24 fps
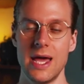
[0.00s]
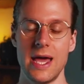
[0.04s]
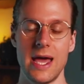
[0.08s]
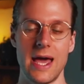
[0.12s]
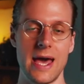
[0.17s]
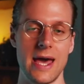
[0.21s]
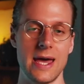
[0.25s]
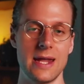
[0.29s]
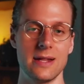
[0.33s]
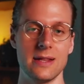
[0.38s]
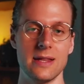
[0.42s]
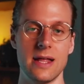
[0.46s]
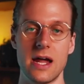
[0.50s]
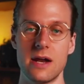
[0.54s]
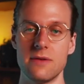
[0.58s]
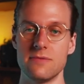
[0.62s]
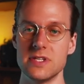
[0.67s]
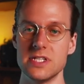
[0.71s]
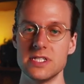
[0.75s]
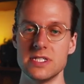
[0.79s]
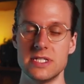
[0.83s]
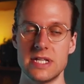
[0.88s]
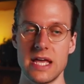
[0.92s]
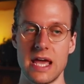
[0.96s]
And a lot of
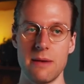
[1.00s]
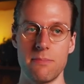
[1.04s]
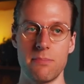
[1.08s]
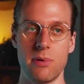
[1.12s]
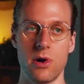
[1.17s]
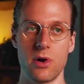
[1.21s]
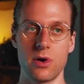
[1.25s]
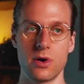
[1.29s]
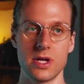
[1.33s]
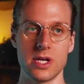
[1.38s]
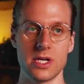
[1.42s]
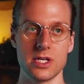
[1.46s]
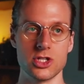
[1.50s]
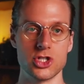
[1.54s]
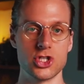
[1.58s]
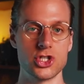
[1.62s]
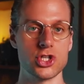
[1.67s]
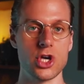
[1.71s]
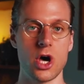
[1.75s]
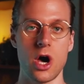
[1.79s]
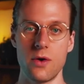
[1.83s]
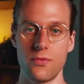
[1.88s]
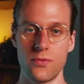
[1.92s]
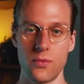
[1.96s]
these day parting
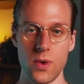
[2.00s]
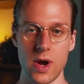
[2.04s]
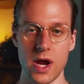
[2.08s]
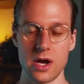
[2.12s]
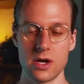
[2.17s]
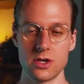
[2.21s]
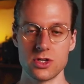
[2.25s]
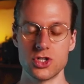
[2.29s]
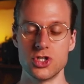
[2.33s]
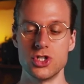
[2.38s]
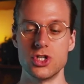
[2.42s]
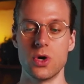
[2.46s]
softwares